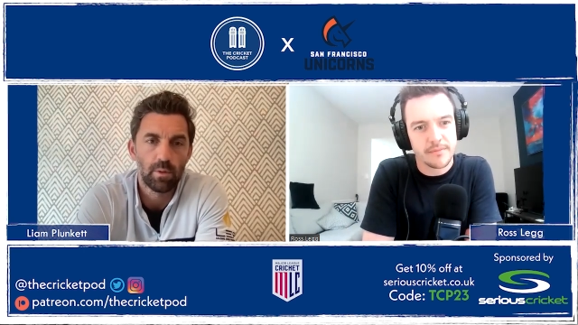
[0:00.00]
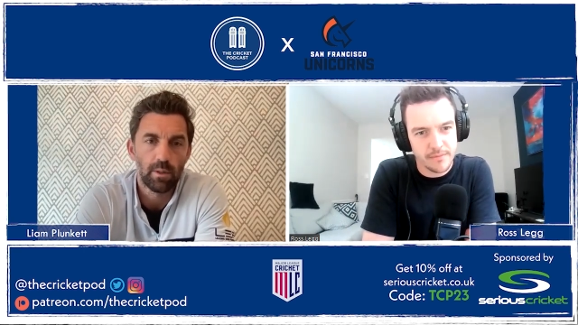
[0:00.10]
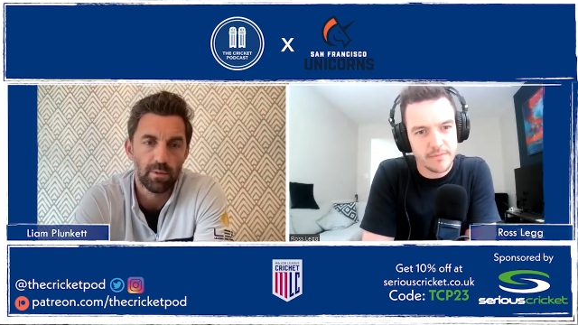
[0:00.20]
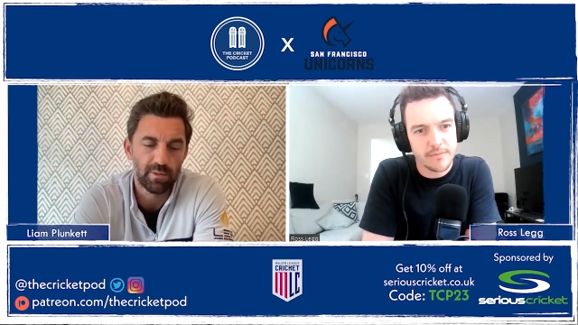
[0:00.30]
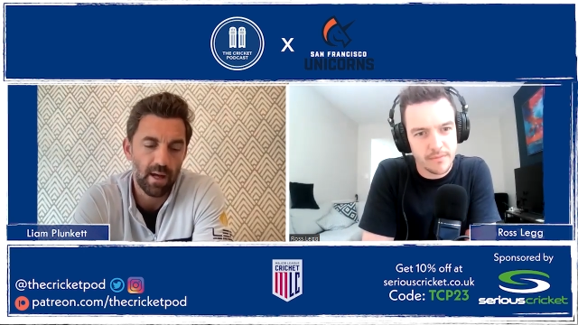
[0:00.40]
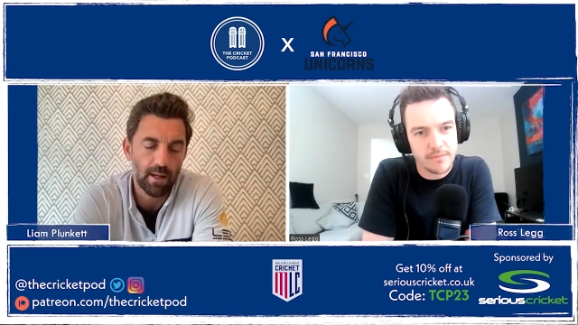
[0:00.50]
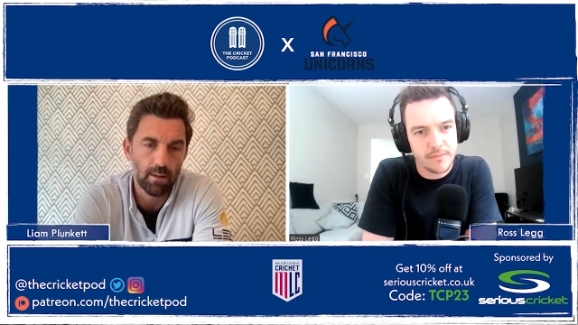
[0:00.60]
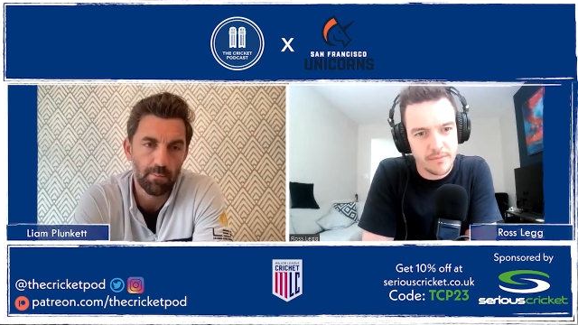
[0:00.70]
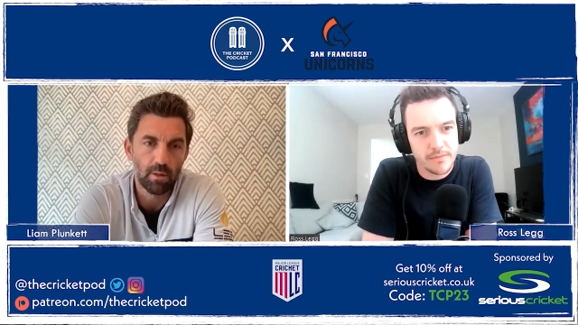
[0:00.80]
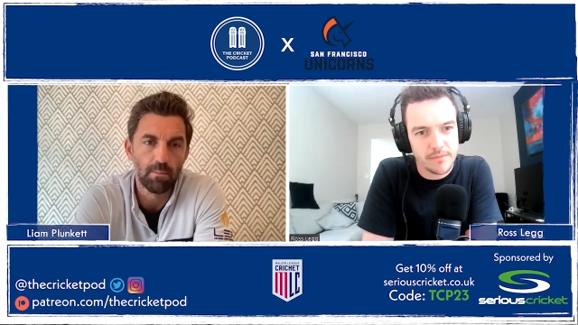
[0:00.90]
Speaker 1: we were starting
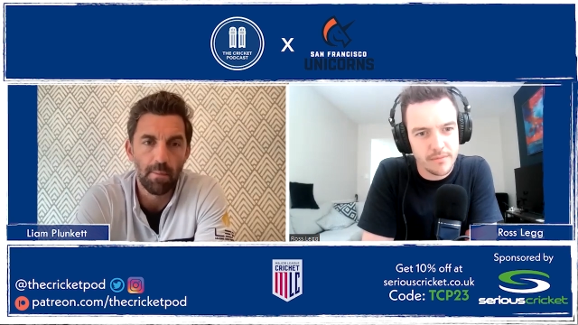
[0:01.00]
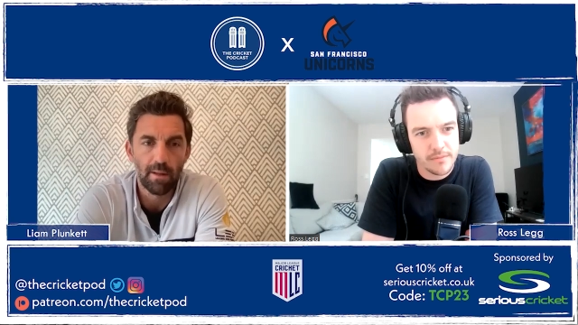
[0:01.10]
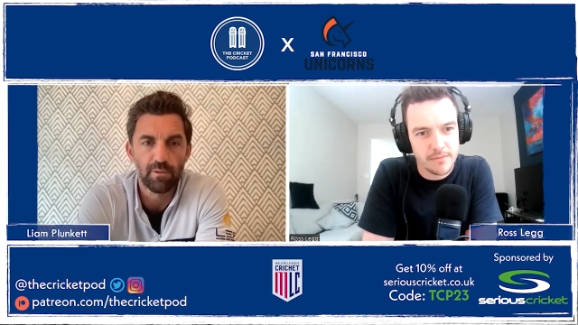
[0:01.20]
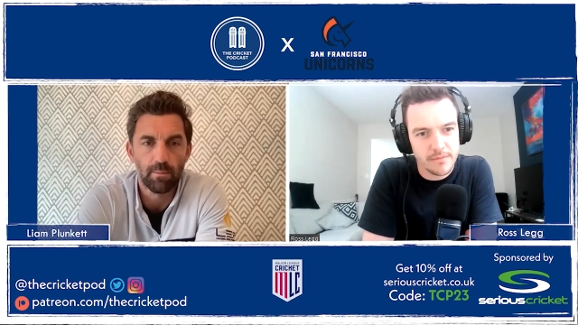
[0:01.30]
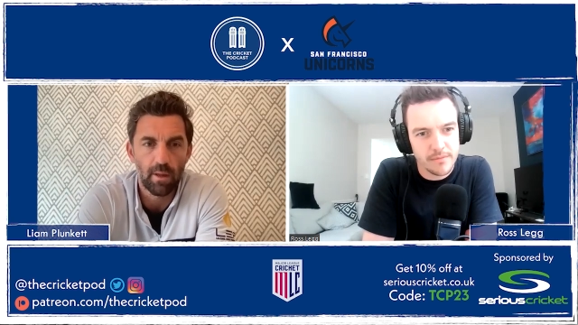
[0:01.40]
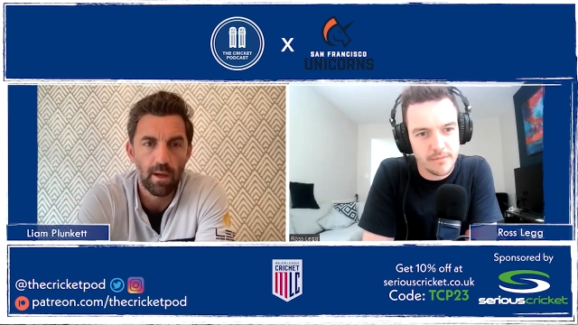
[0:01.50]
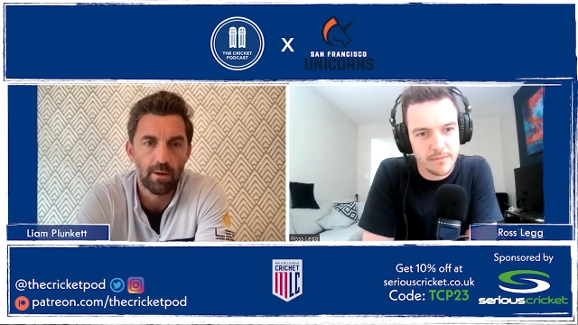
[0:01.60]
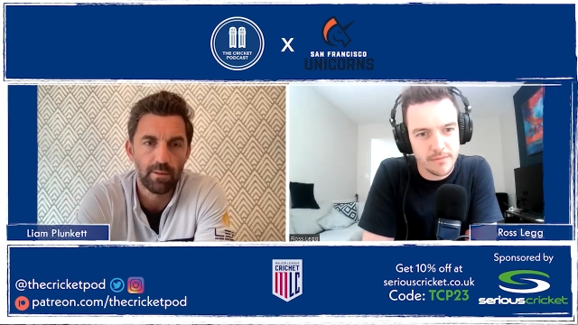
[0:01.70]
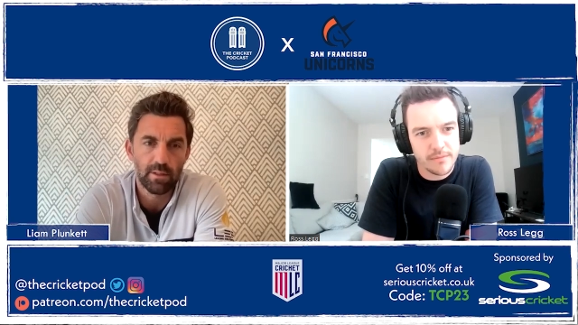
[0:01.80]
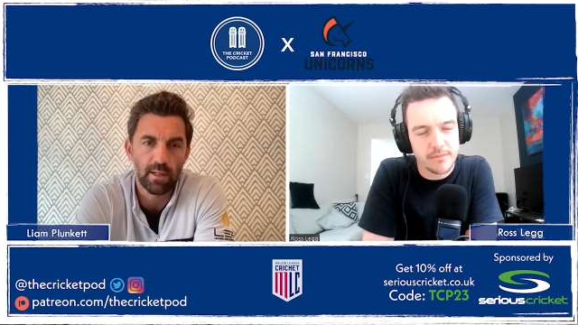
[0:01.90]
to build momentum
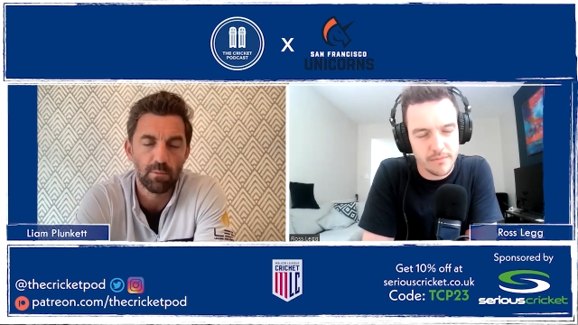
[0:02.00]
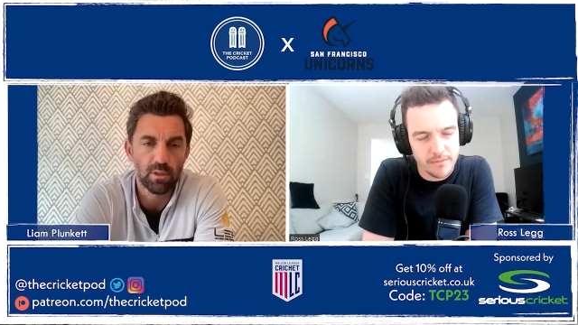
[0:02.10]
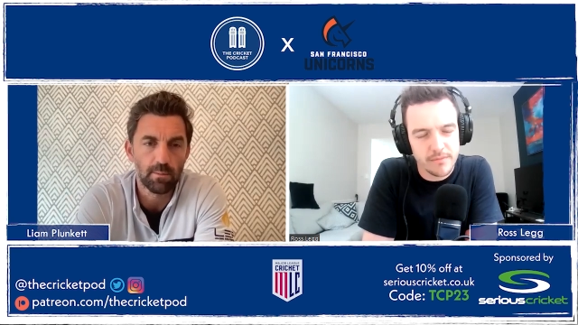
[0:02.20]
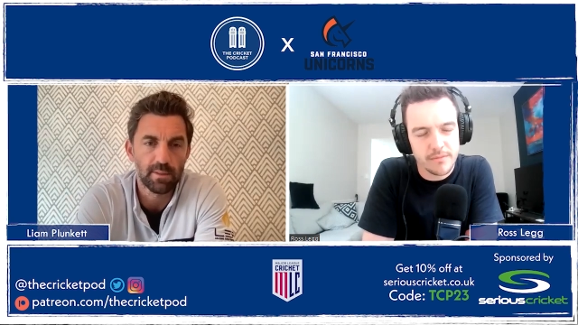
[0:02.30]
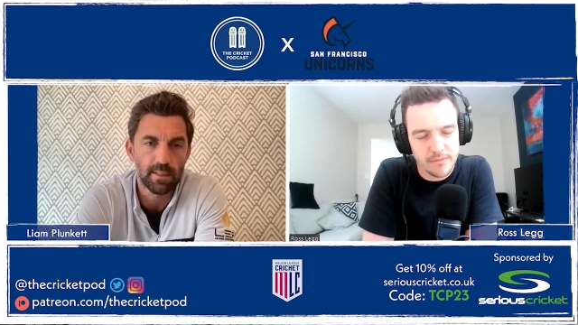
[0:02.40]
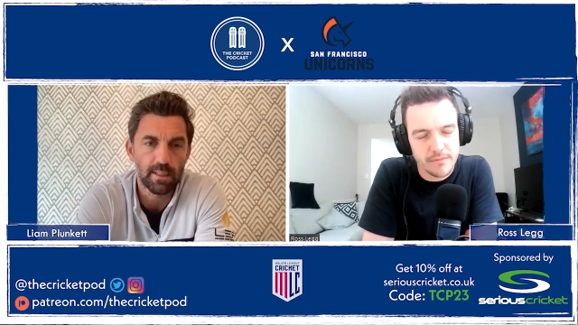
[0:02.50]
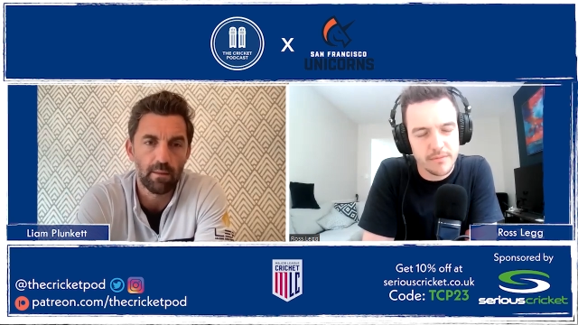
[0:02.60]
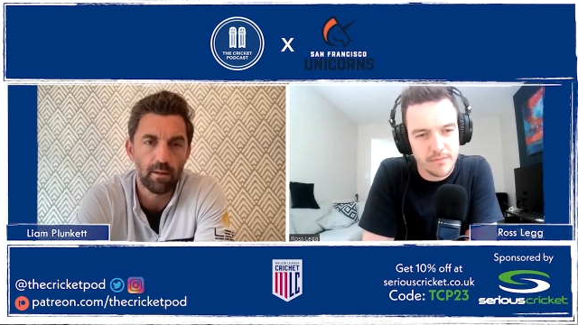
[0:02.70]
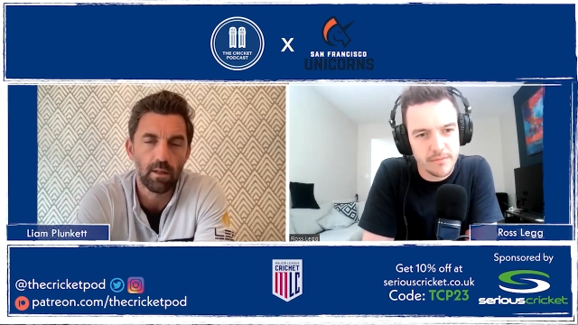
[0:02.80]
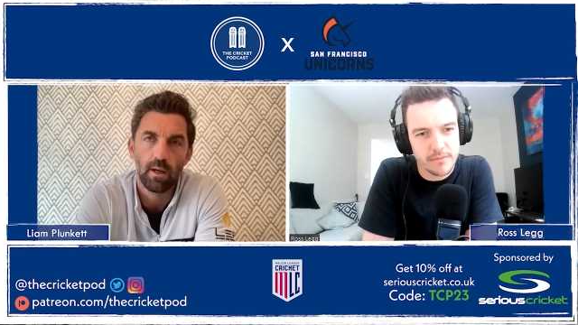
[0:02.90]
there, and the team was coming
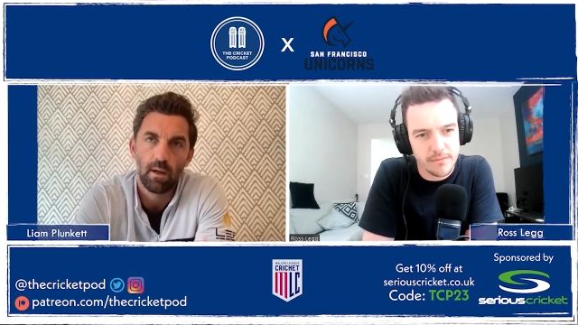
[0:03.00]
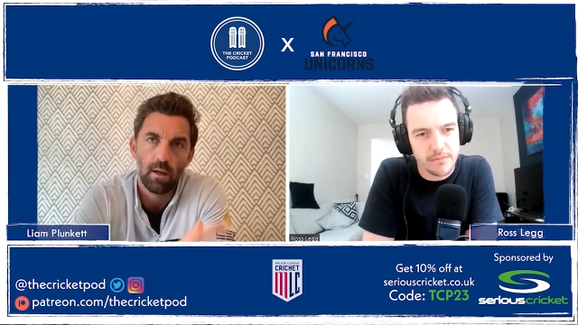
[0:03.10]
together.